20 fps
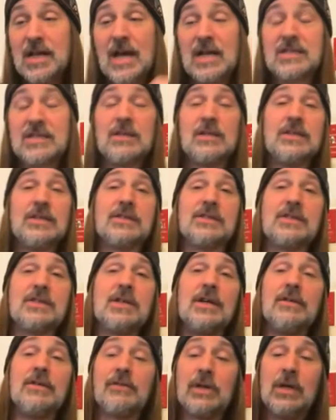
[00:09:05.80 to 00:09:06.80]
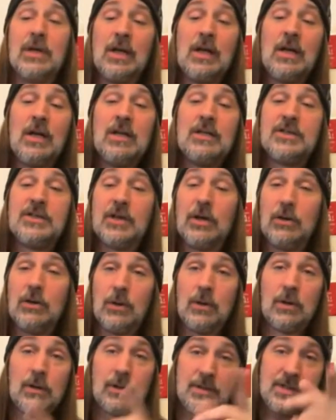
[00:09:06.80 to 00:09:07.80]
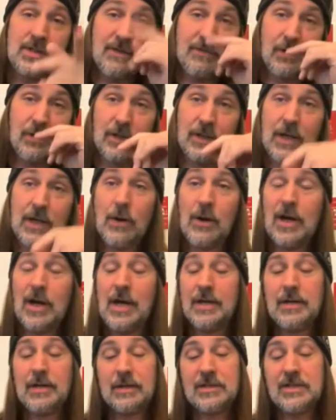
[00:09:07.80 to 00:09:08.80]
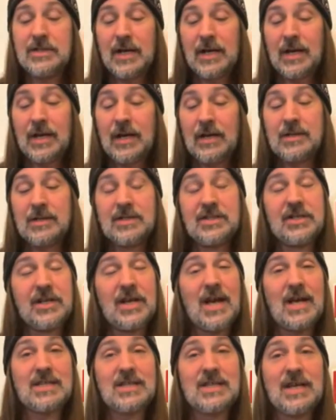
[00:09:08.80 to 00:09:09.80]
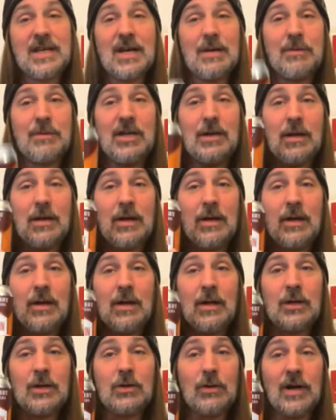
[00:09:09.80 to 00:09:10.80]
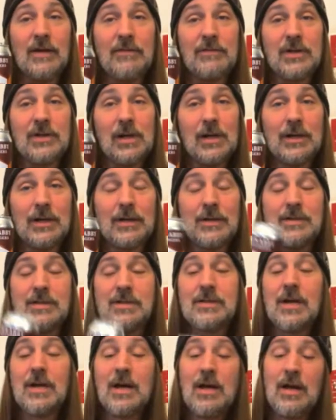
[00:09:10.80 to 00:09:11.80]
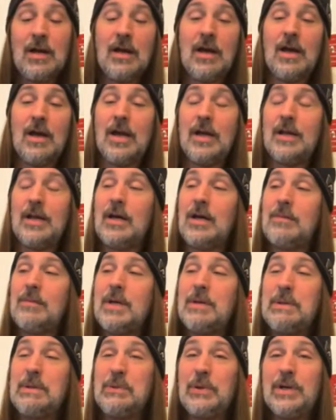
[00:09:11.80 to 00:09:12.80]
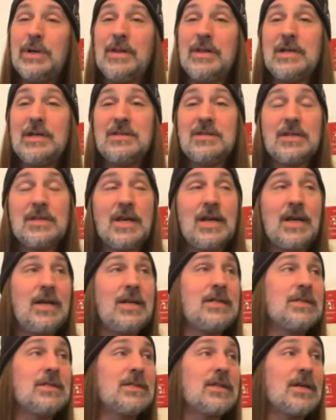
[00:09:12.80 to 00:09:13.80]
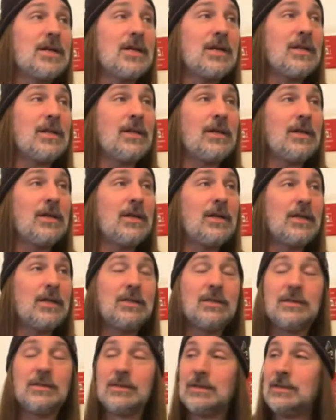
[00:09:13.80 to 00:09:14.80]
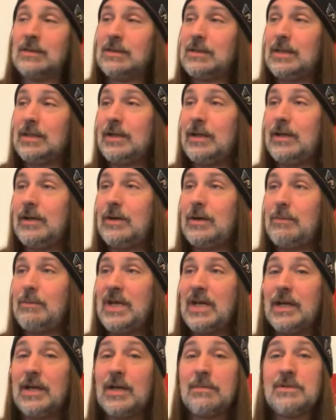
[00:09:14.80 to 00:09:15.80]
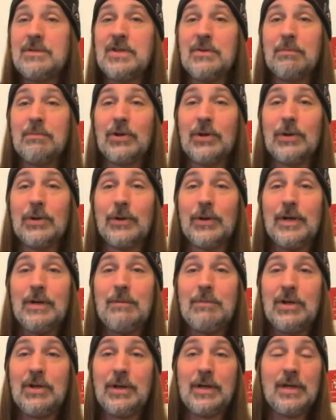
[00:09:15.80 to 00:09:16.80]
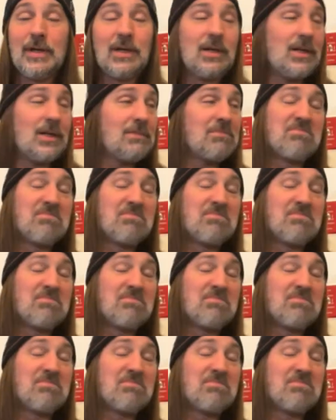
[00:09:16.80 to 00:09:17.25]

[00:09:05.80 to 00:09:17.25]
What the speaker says: excellent stuff. So definitely go ahead and check out Jack's Abbey craft lagers. And maybe one of these days I'll make it up to the brewery, but